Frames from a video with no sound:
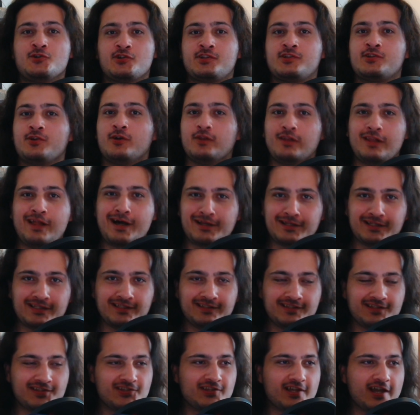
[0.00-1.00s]

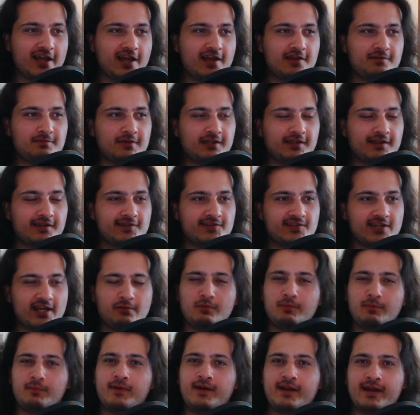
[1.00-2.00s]
Xolaani this time because I
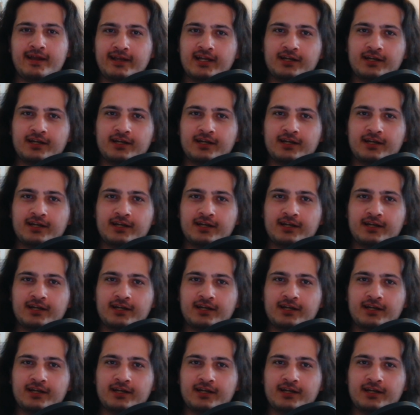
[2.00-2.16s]
remember I